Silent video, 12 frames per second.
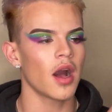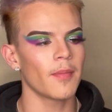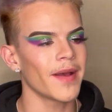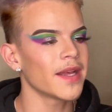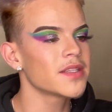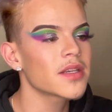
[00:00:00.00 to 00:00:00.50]

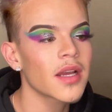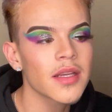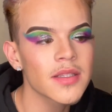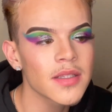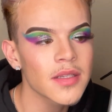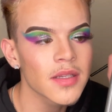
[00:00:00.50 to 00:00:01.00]
As you guys
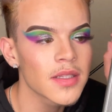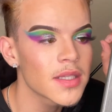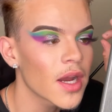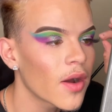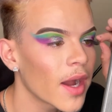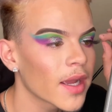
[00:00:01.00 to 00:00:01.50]
can tell,
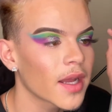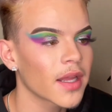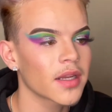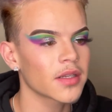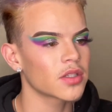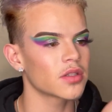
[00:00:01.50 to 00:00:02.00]
I kind of